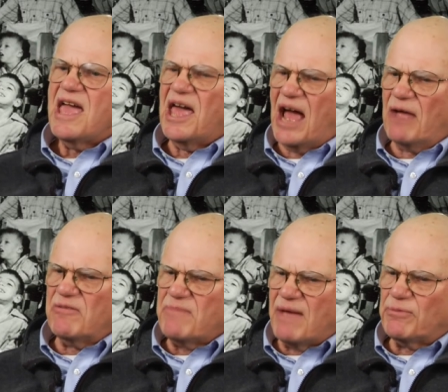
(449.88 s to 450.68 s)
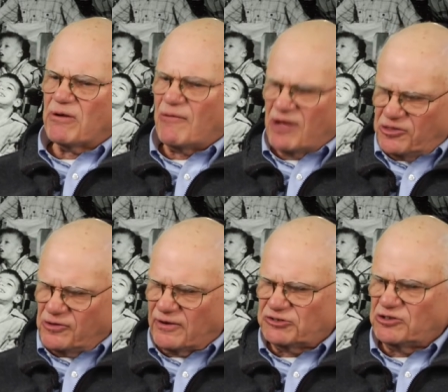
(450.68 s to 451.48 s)
And I remember I went to the
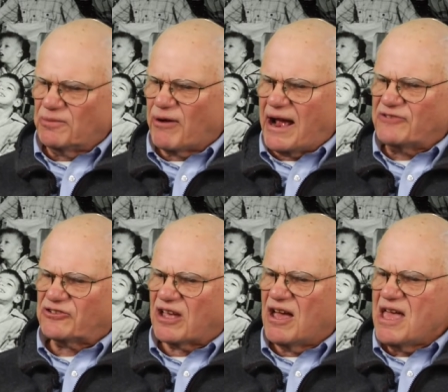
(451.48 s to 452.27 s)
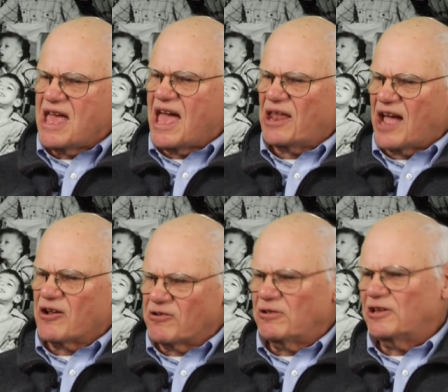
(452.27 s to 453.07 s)
University of Nebraska and I
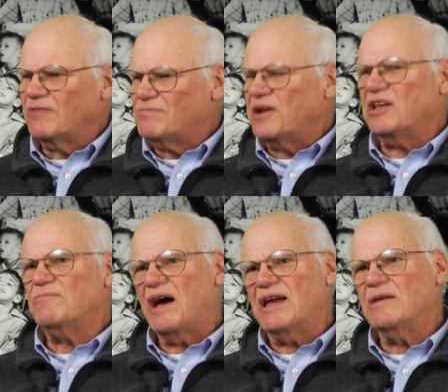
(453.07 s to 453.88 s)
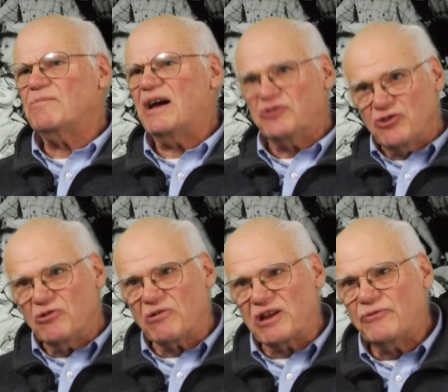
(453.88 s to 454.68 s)
earned a little money by, by
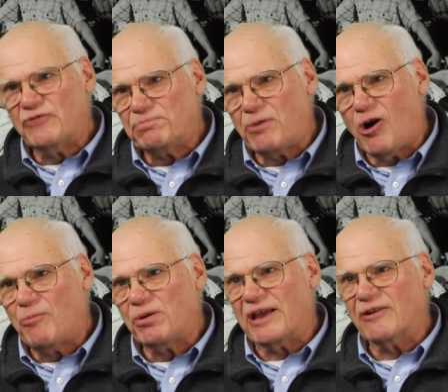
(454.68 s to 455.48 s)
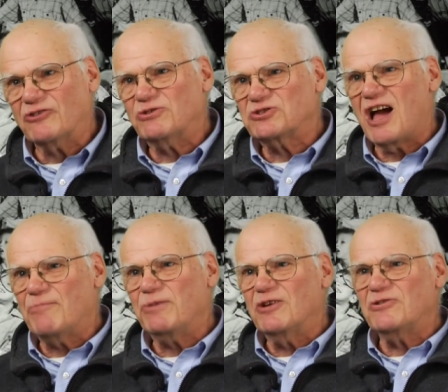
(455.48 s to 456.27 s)
tutoring football players, which
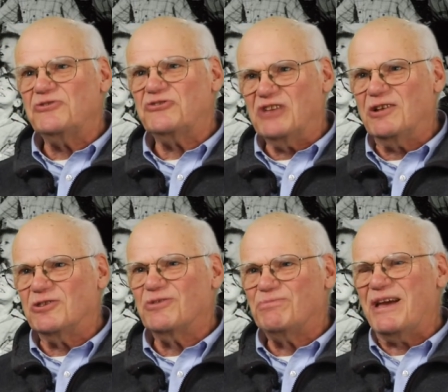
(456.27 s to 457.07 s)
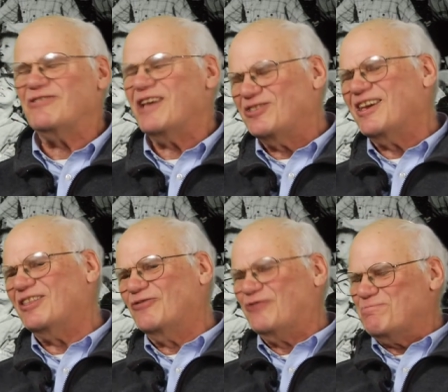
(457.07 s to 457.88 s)
got me a good seat at the, at,
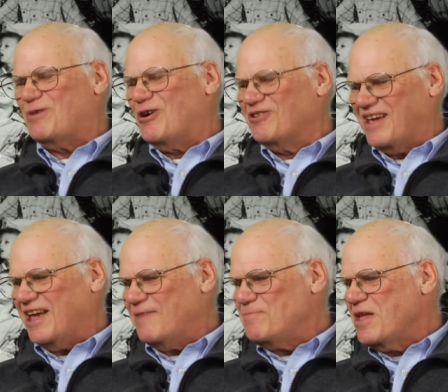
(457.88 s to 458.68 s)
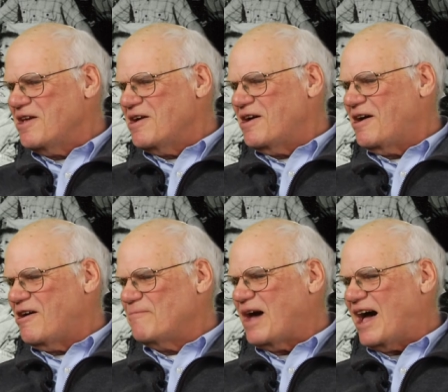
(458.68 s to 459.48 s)
at, the football game.
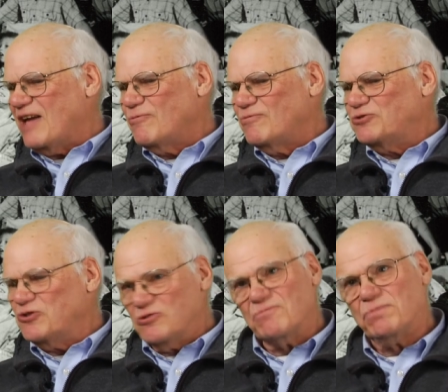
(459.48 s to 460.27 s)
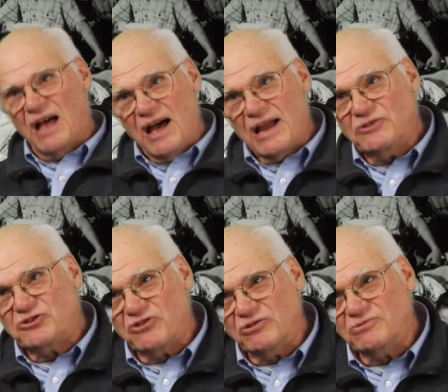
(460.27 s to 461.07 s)
Um, I tutored blind
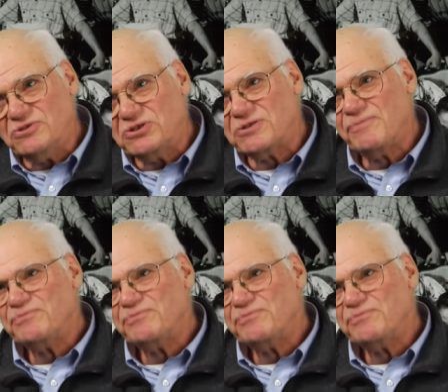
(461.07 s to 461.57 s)
students.